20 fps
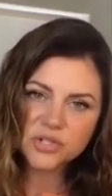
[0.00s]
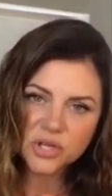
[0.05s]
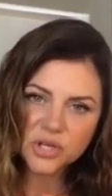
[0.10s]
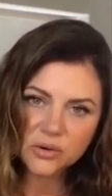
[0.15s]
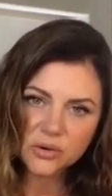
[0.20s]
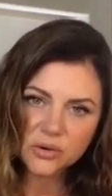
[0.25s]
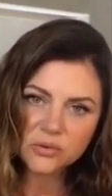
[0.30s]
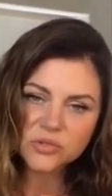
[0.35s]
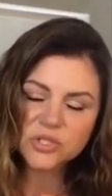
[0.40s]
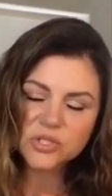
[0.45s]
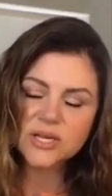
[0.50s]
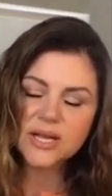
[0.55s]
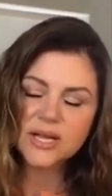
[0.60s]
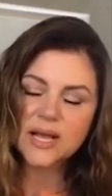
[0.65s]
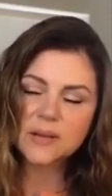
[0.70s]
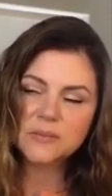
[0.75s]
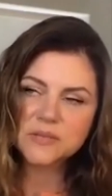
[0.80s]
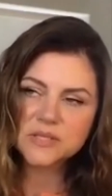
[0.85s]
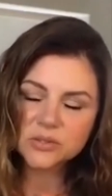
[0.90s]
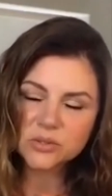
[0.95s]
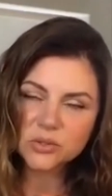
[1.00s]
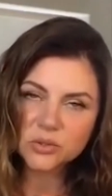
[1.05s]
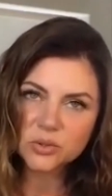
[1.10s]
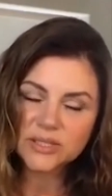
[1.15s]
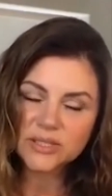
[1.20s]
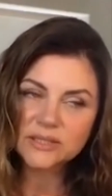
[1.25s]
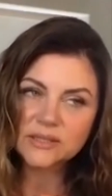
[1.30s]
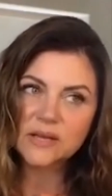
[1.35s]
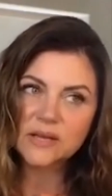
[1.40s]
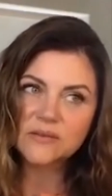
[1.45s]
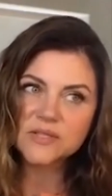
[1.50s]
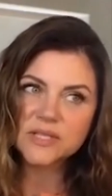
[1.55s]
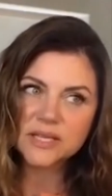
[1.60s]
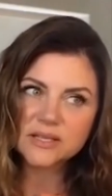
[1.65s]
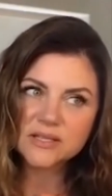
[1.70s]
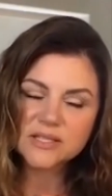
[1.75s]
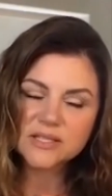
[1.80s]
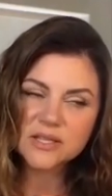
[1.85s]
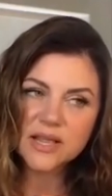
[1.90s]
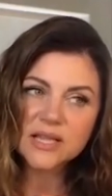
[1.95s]
show. She absolutely loved
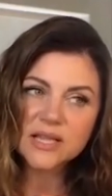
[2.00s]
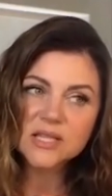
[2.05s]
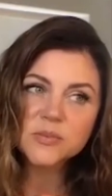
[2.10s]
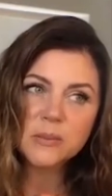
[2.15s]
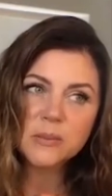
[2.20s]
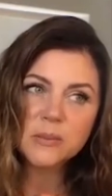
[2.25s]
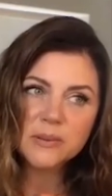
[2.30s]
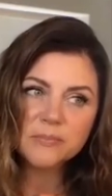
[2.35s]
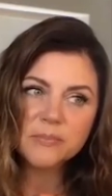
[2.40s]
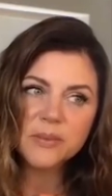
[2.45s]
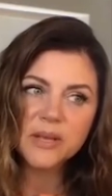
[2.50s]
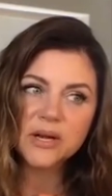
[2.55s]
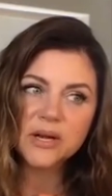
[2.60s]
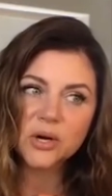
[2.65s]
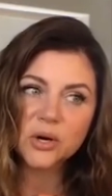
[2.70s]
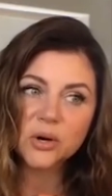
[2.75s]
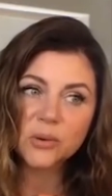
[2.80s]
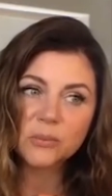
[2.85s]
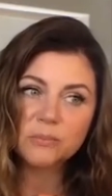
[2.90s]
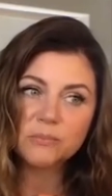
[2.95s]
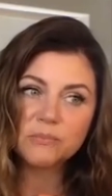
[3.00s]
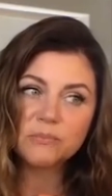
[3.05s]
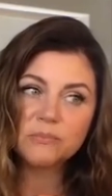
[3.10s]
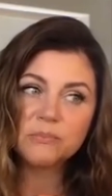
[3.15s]
it. So that's probably been her